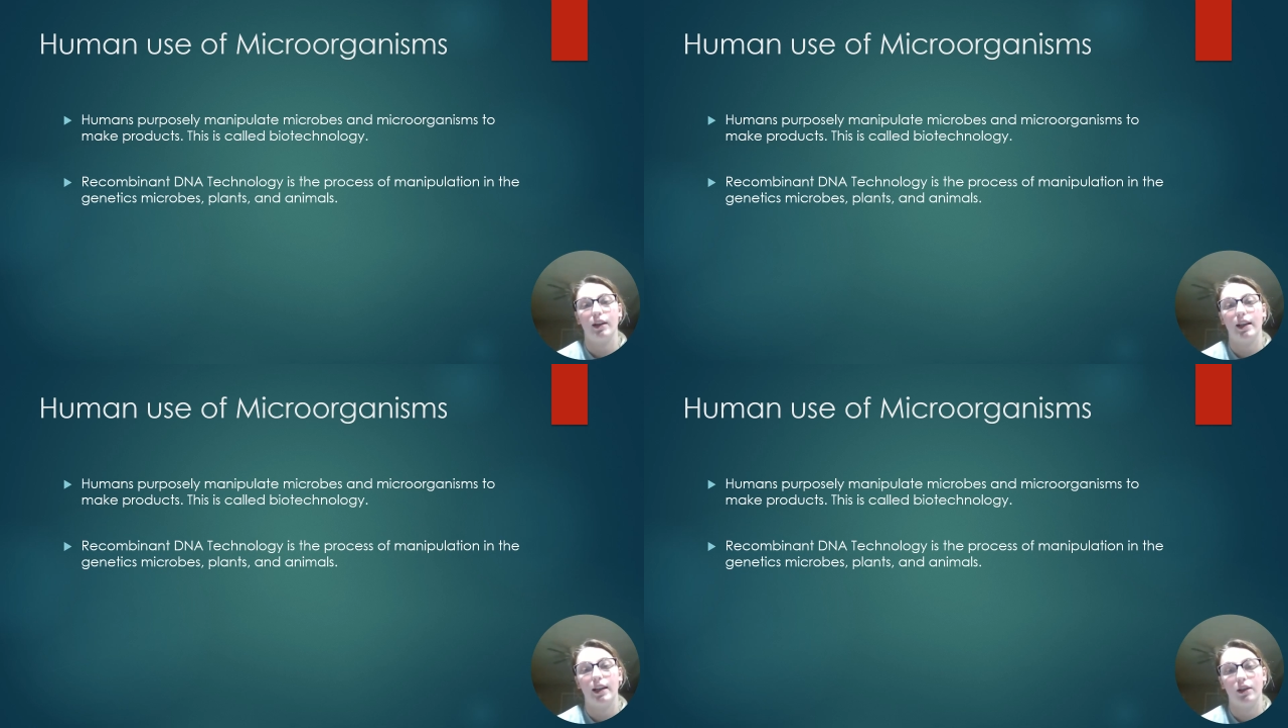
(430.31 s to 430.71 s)

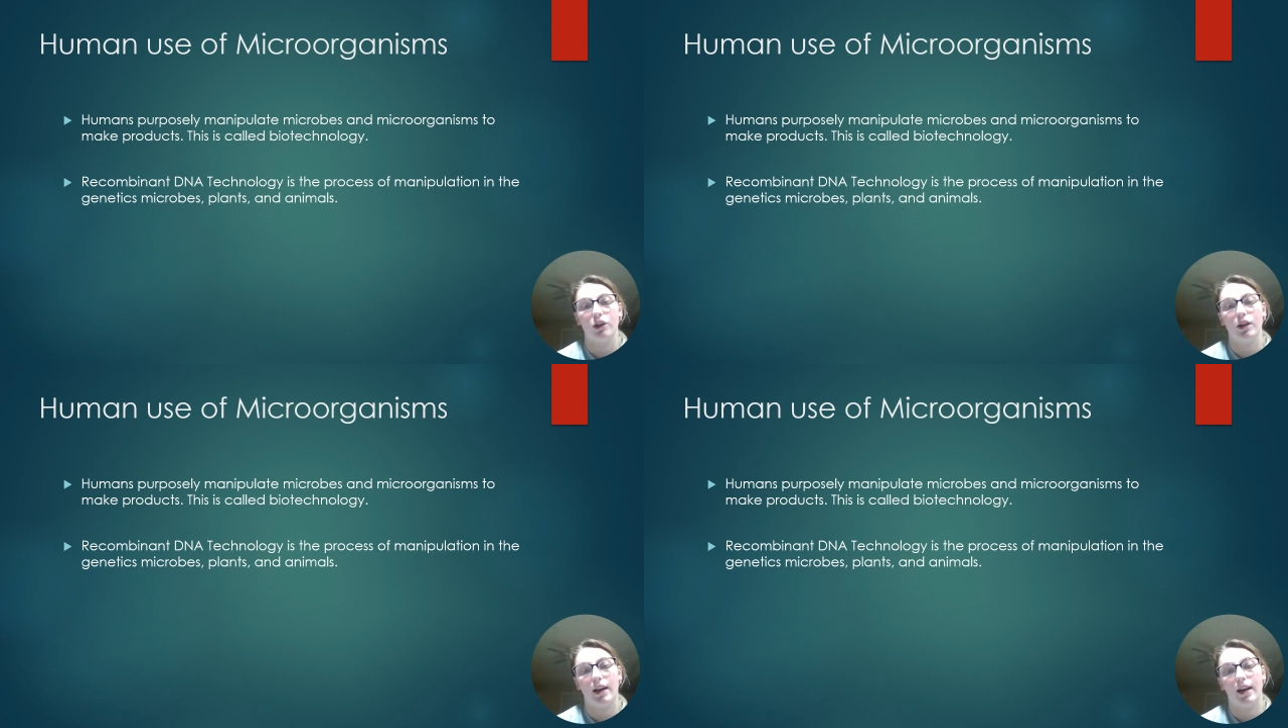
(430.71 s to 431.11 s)
in
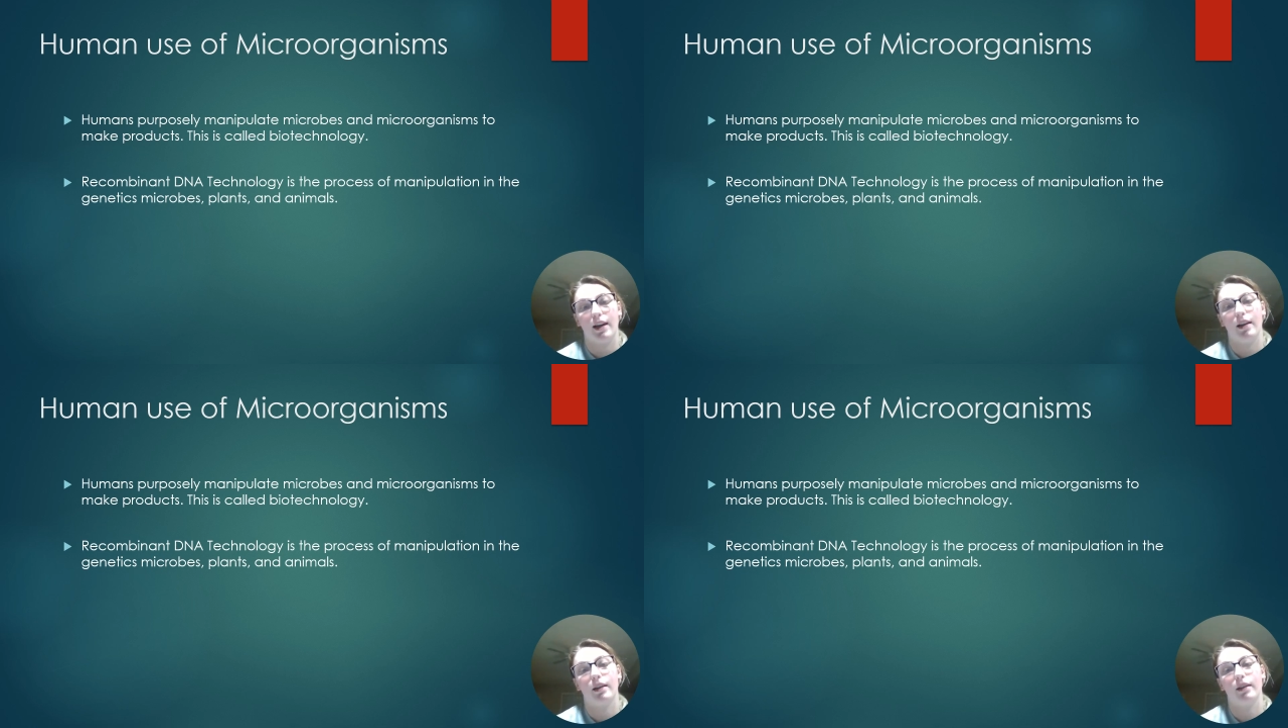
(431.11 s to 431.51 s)

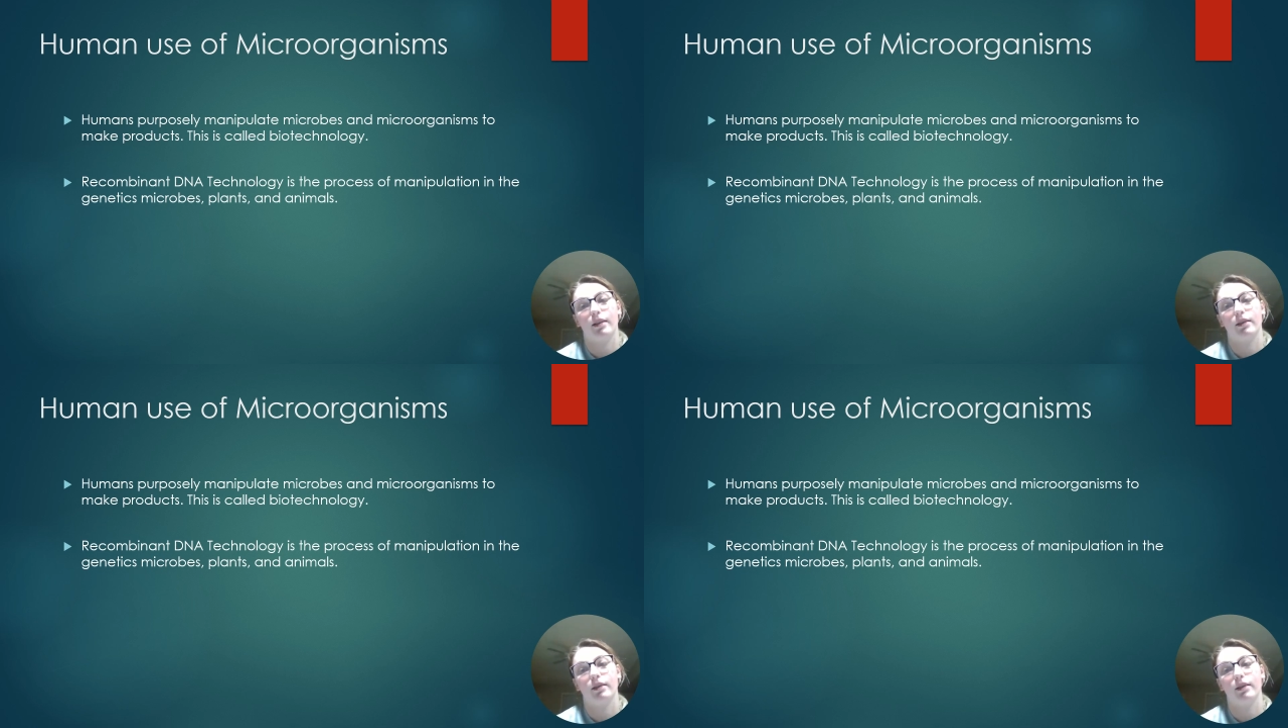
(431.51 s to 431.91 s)

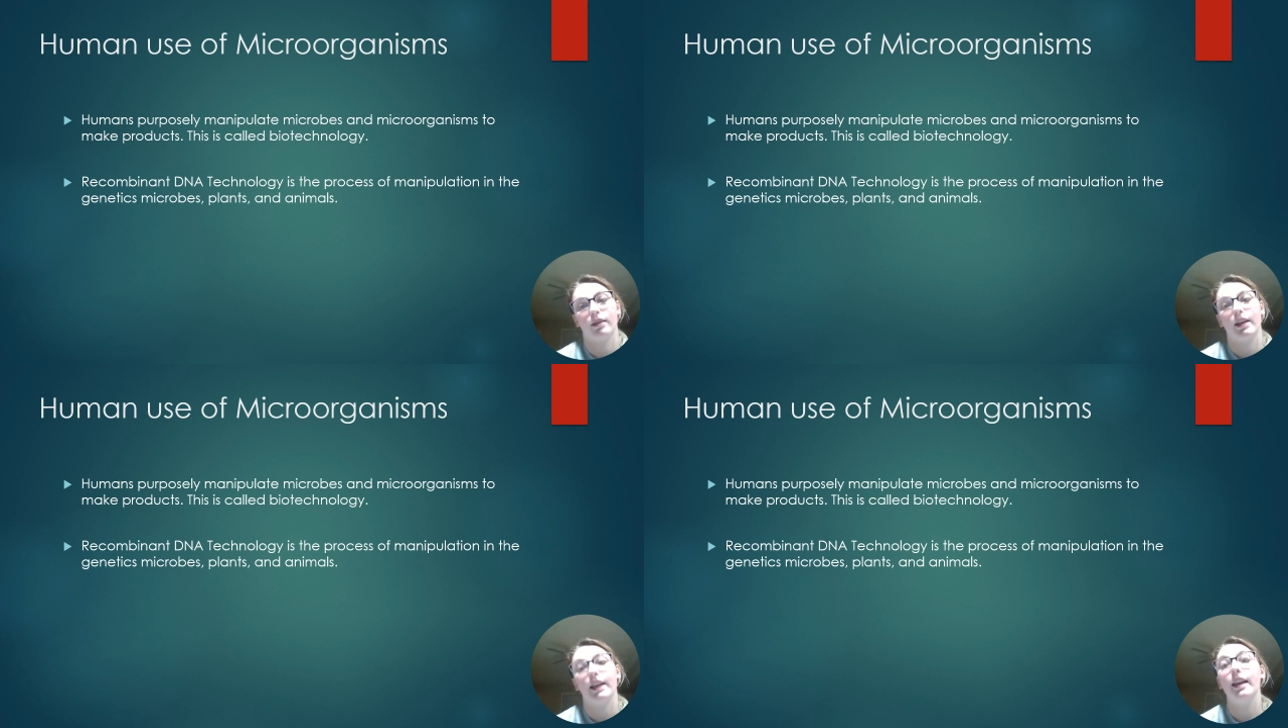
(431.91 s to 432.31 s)

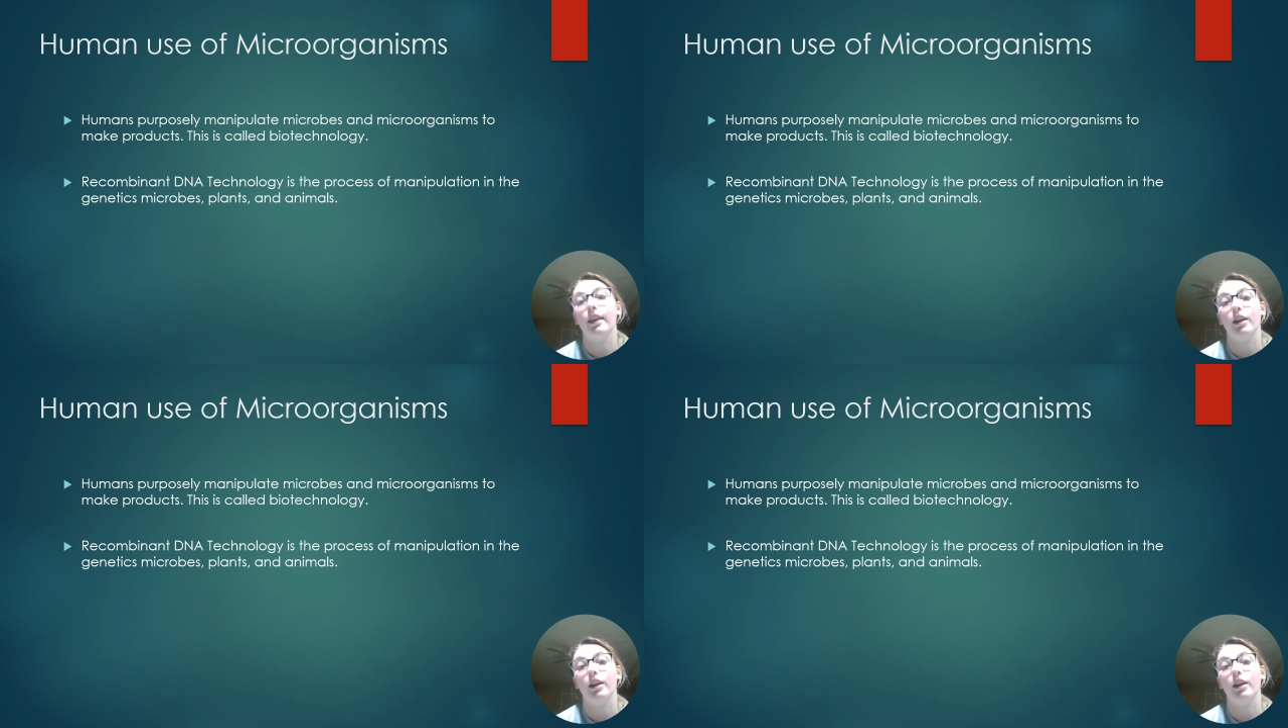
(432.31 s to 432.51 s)
the